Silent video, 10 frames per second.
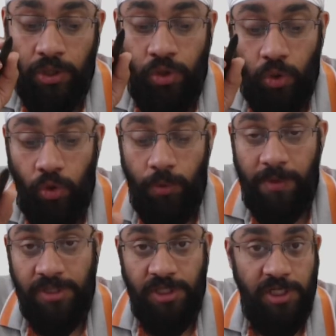you could
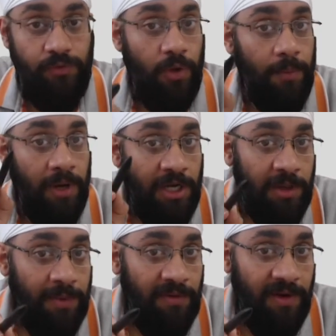purchase from
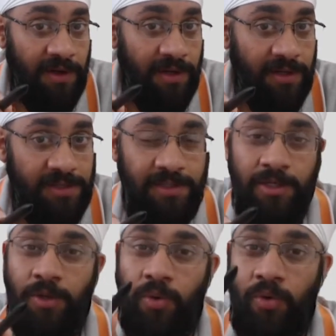multiple vendors
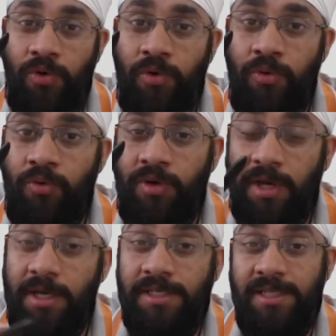you could do
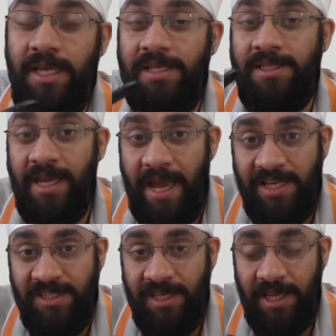credit sales
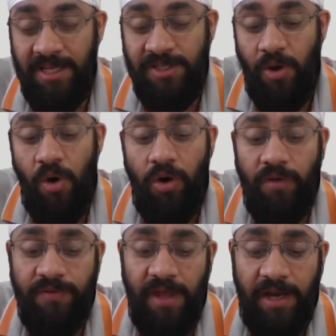cash sales all
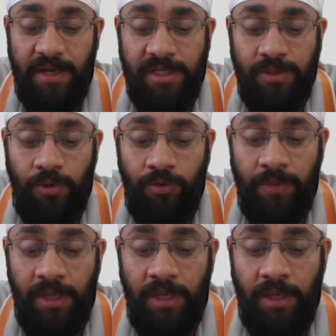of that is going to
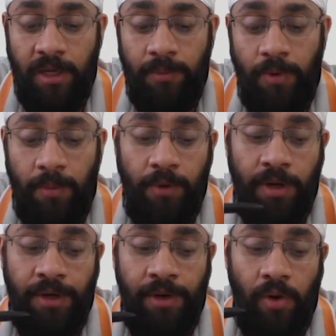be uh,
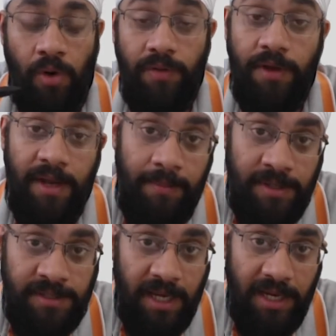populated on the
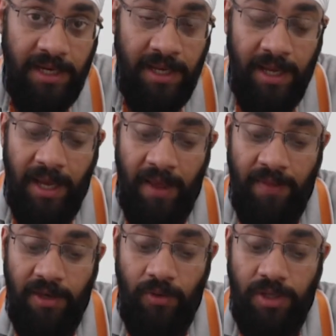debit side
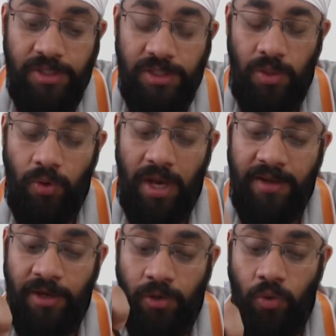and then you can just look
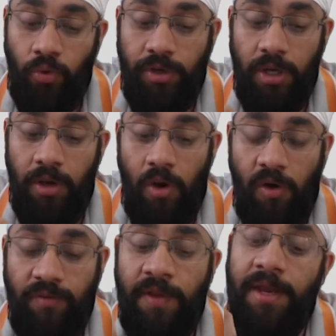at the total
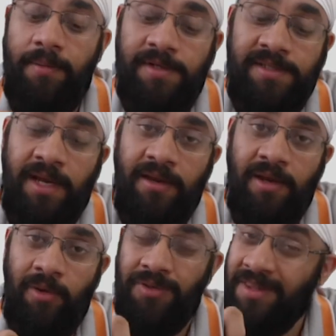of the debit side
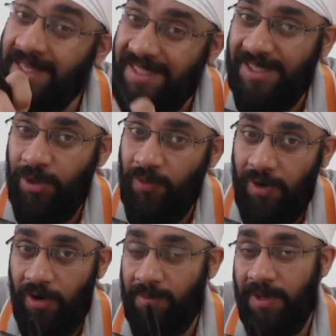now this you
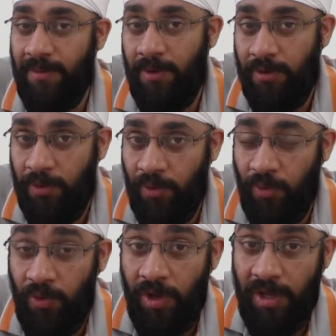will not be able to
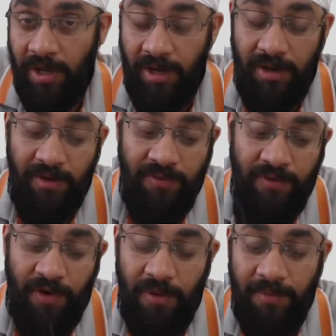do uh,
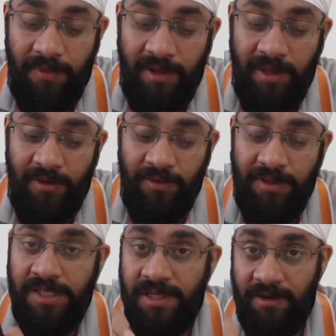from you
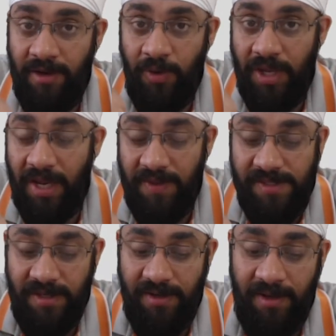know the journal looking at the
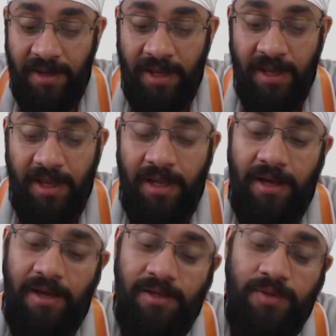journal
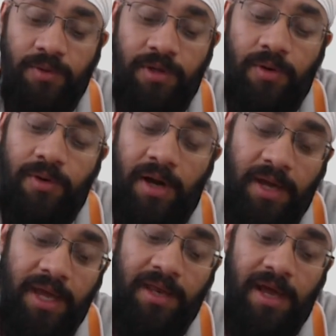uh, so you know
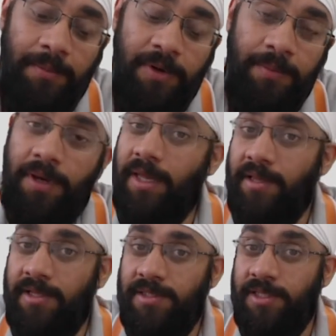again i'm
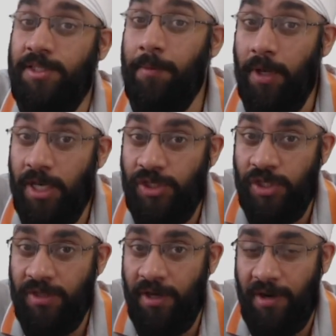repeating this is a
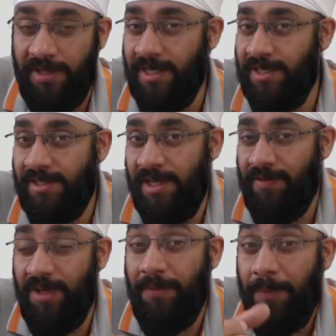simulation the transactions
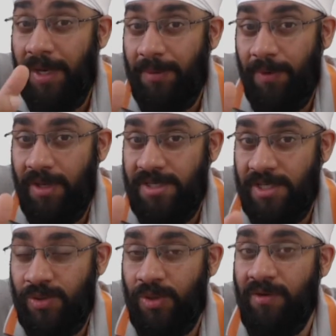are very minimal
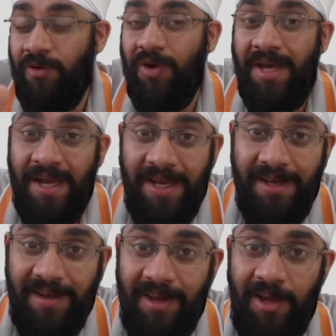just to give you a
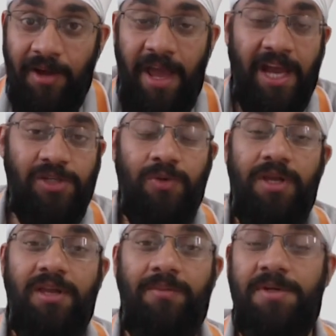hint
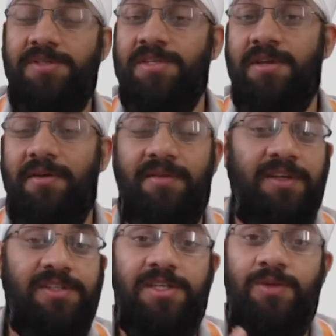actually in business the
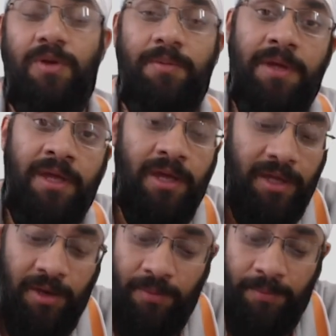transactions will be
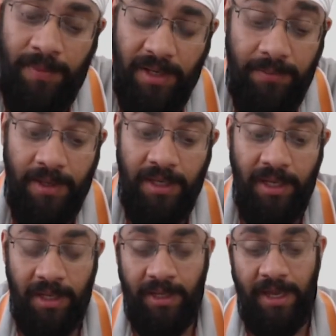you know many
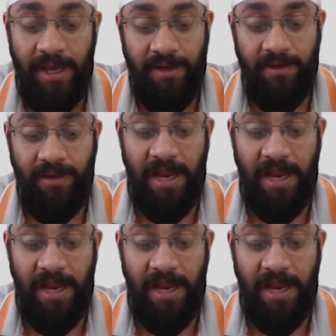many and